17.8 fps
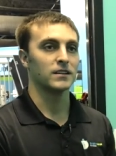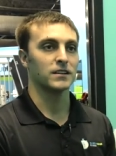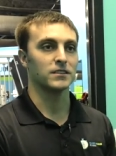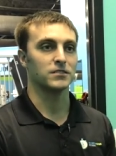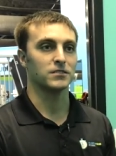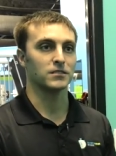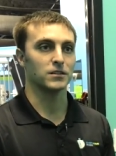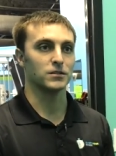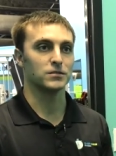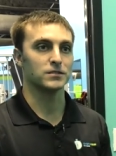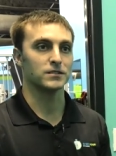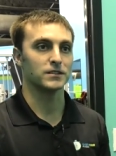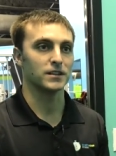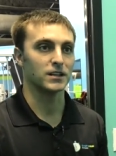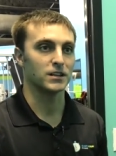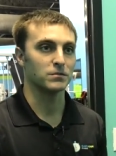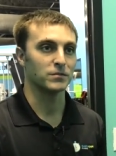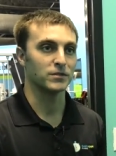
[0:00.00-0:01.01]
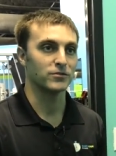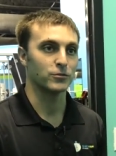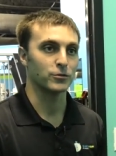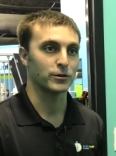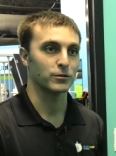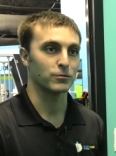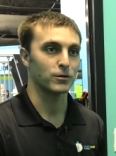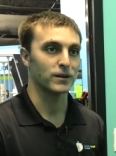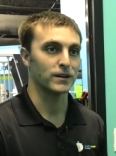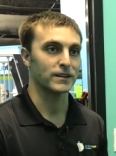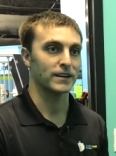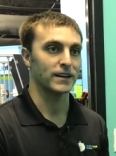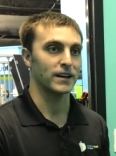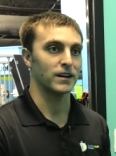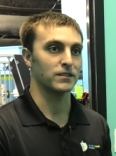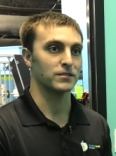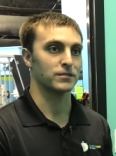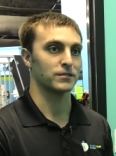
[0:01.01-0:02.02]
gets you loosened up before your
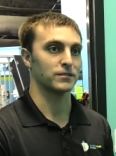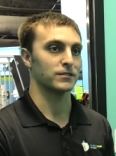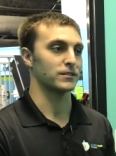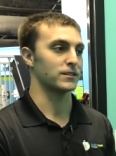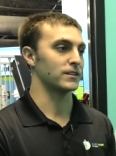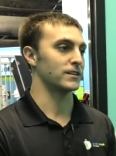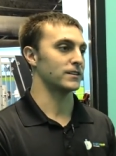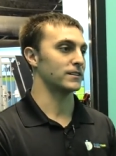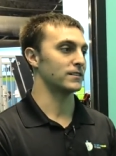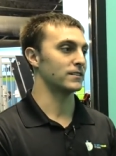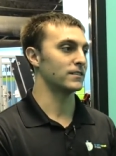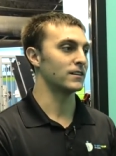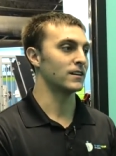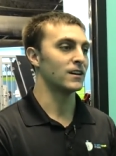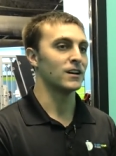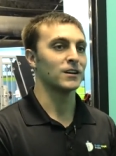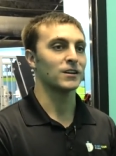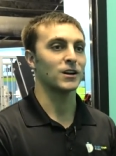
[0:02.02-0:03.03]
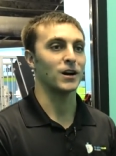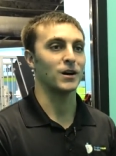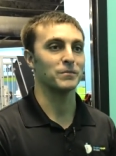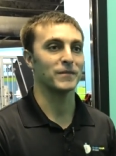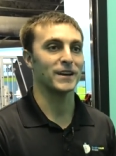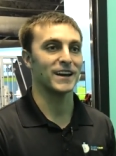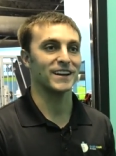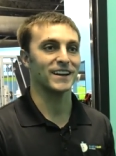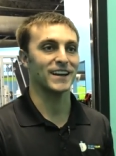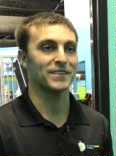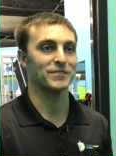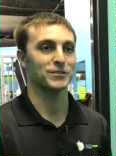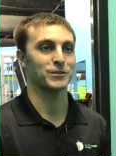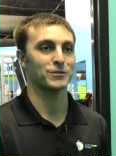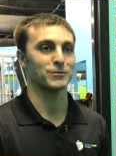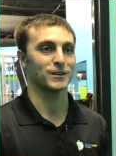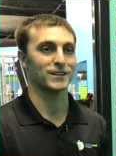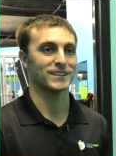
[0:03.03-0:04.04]
workouts, or calm down after
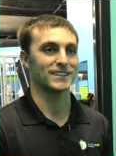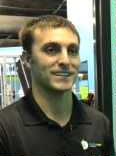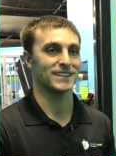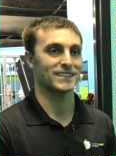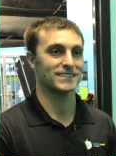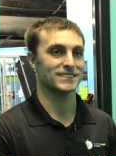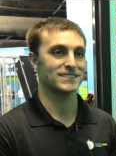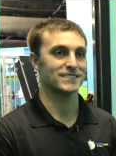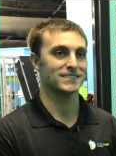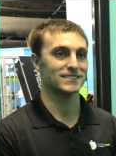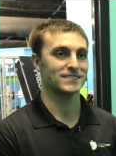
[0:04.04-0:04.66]
your workout.